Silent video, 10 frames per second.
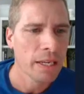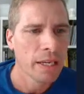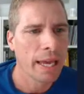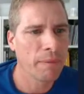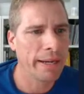
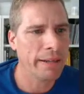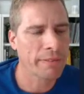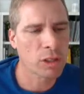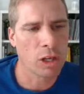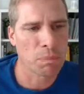anyway, you
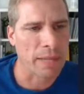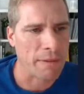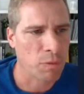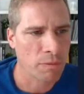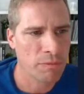have to call it a
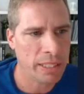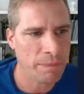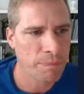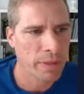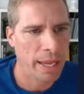platform
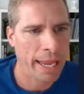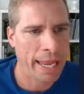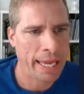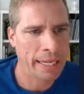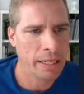fee.
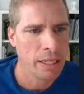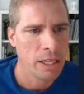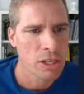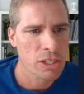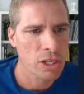And
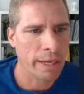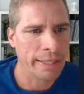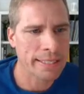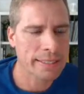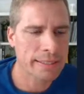so in
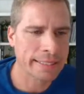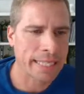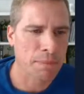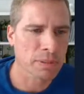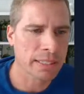this
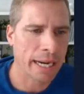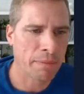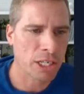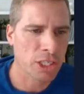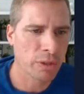example today, I'm
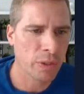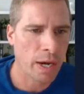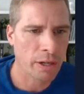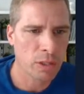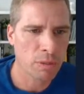going to show you
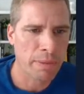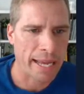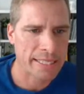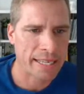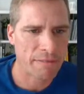how you would pass that